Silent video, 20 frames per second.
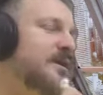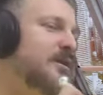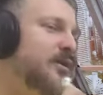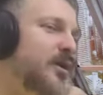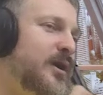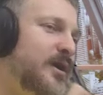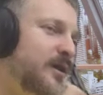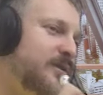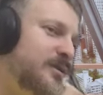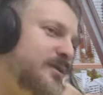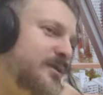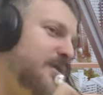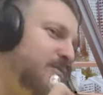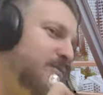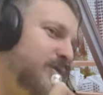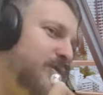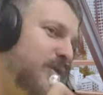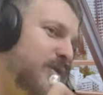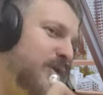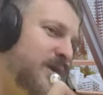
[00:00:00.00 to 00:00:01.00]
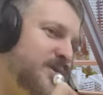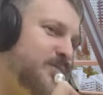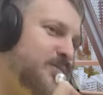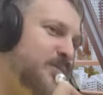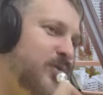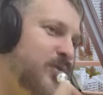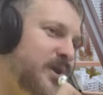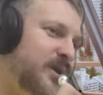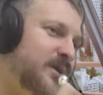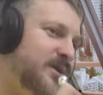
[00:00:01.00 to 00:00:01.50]
like the price
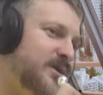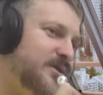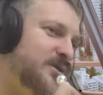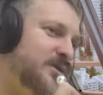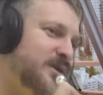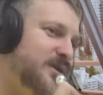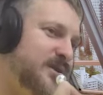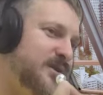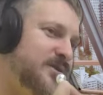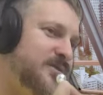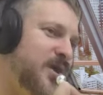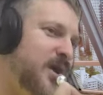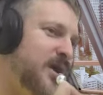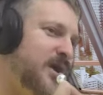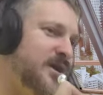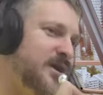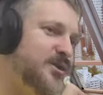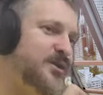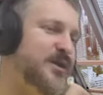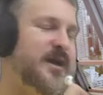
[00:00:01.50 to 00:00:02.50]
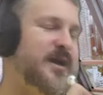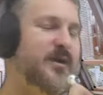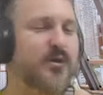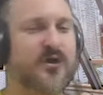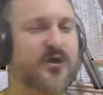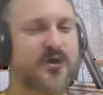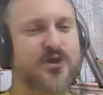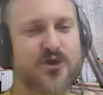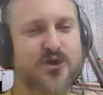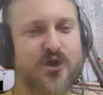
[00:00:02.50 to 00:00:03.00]
point is just, I can see where
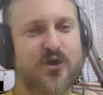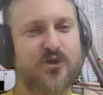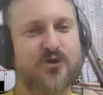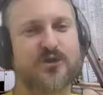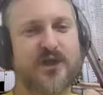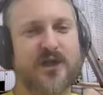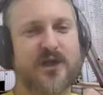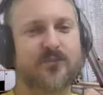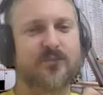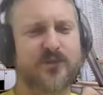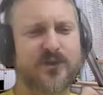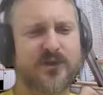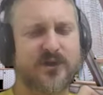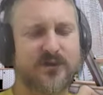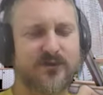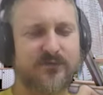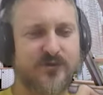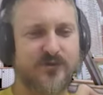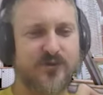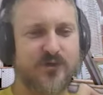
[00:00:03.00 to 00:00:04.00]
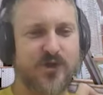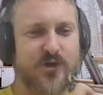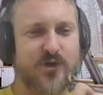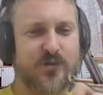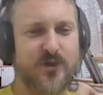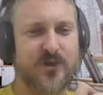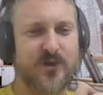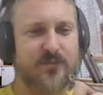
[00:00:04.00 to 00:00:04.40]
it's so tempting for so many